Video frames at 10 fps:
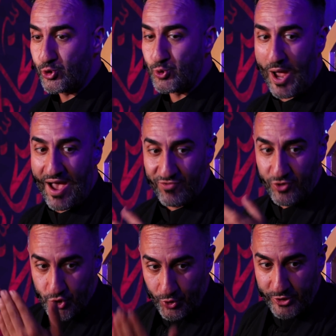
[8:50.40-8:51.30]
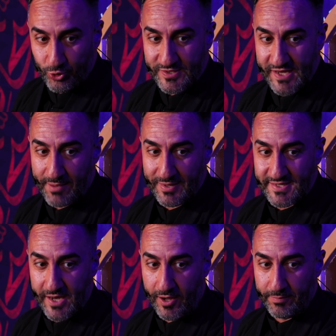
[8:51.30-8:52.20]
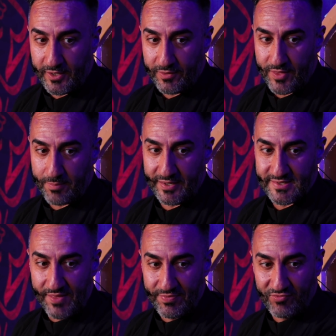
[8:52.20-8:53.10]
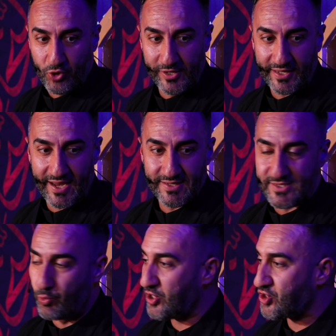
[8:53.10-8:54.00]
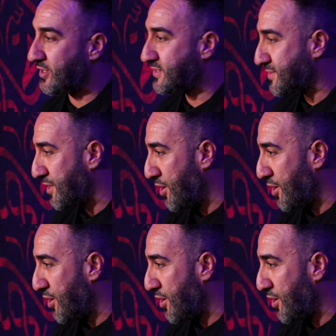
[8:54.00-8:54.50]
who haven't joined Usama's army, that means that they've gone against the wishes